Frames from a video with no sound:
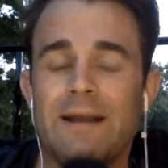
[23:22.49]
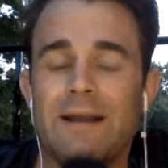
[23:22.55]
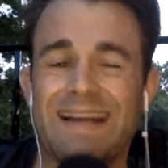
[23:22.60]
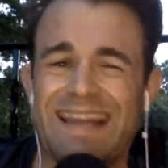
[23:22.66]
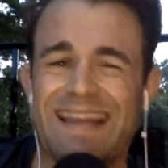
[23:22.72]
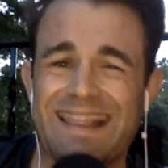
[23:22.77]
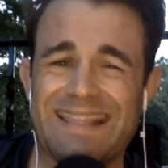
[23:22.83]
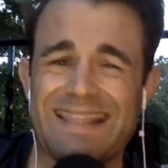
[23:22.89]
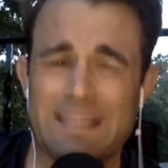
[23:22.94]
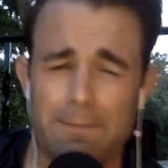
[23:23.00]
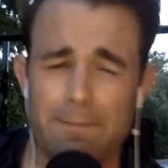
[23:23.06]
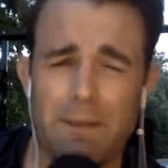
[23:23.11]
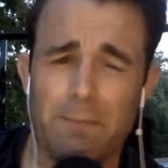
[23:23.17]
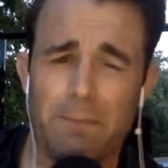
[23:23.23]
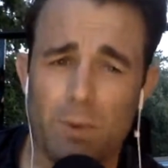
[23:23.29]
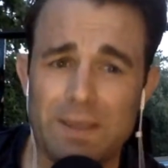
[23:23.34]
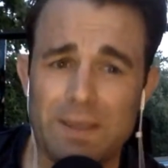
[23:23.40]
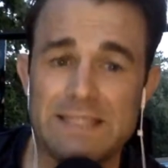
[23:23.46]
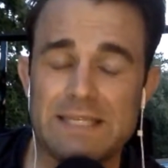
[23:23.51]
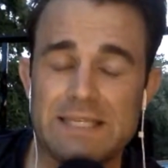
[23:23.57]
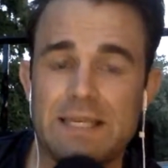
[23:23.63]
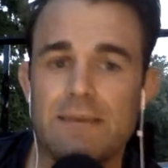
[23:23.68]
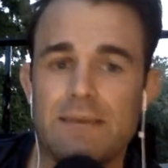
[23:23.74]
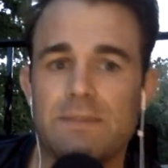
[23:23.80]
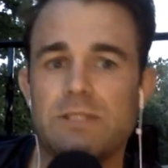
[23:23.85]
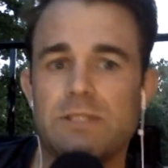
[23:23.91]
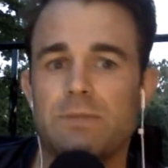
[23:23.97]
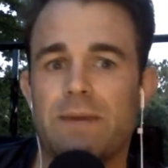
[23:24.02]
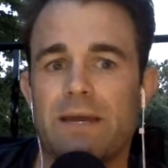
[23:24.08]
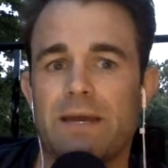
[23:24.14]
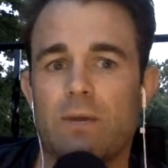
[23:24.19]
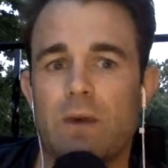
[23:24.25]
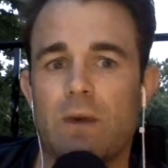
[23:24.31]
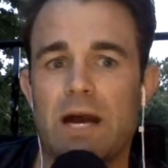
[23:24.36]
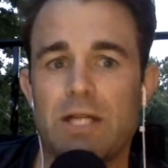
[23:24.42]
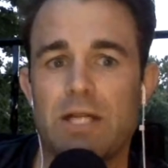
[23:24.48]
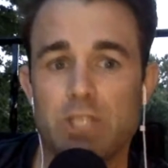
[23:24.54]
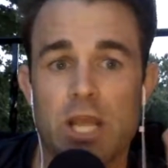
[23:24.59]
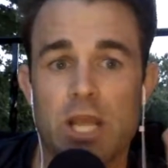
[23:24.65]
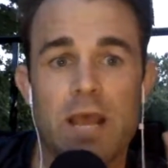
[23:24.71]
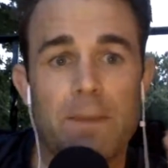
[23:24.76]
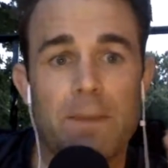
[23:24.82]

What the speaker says: kind of tipping point to get me to buy the watch.